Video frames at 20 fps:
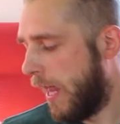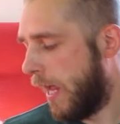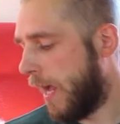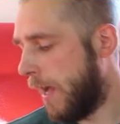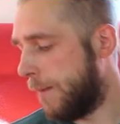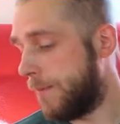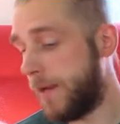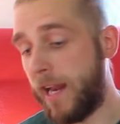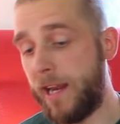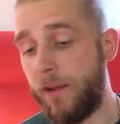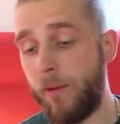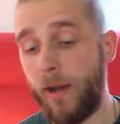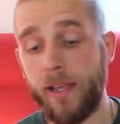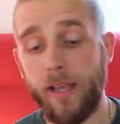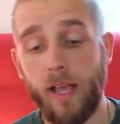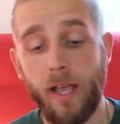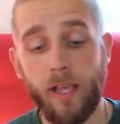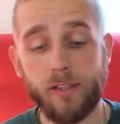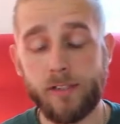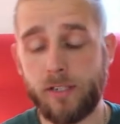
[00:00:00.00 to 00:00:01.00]
But anyway,
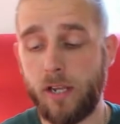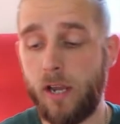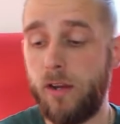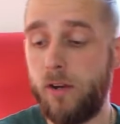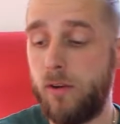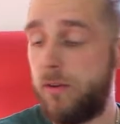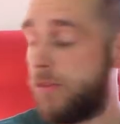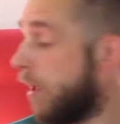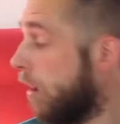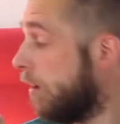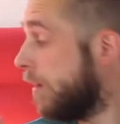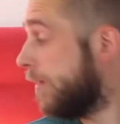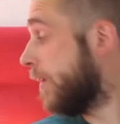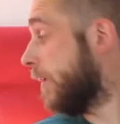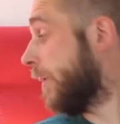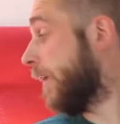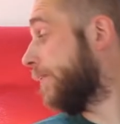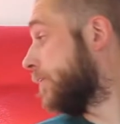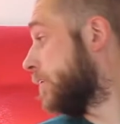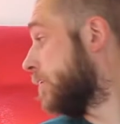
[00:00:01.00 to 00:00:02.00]
so the only
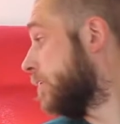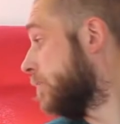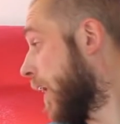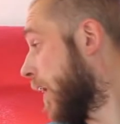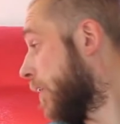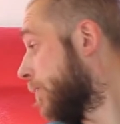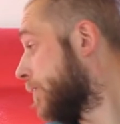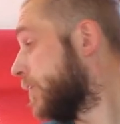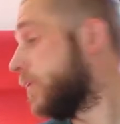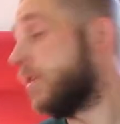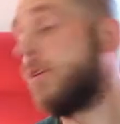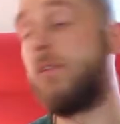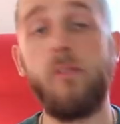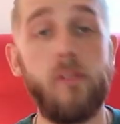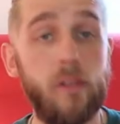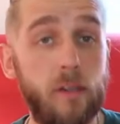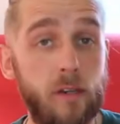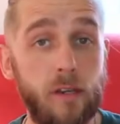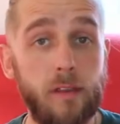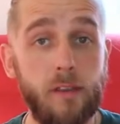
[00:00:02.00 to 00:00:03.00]
thing left to do now is do
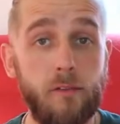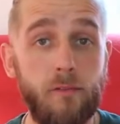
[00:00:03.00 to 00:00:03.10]
the